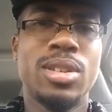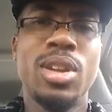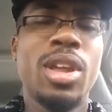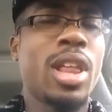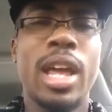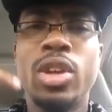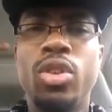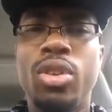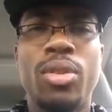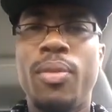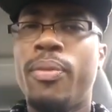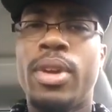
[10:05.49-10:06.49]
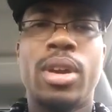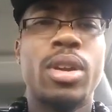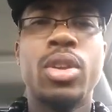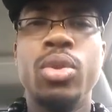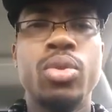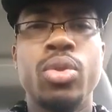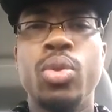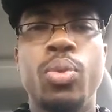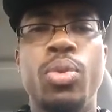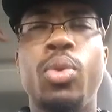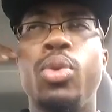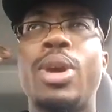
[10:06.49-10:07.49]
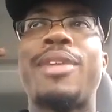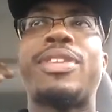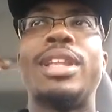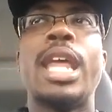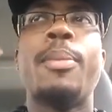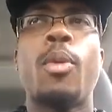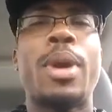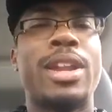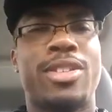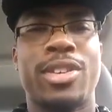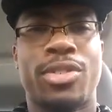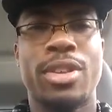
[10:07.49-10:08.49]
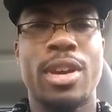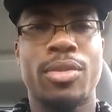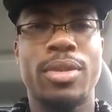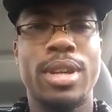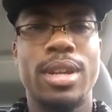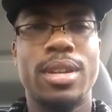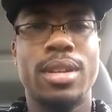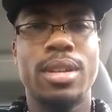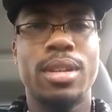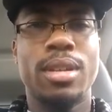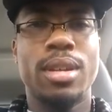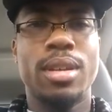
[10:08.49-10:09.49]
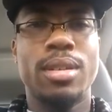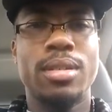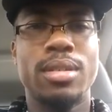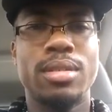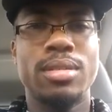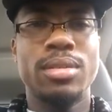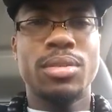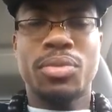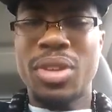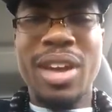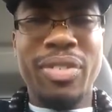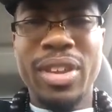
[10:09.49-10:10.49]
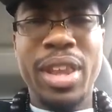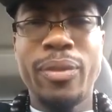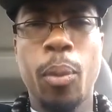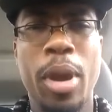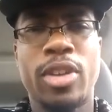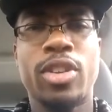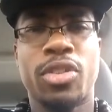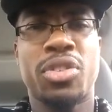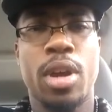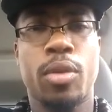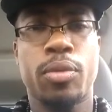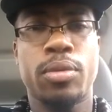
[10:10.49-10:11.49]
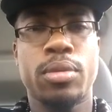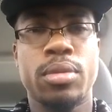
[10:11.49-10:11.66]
Like you have to liberate yourself. You have to liberate yourself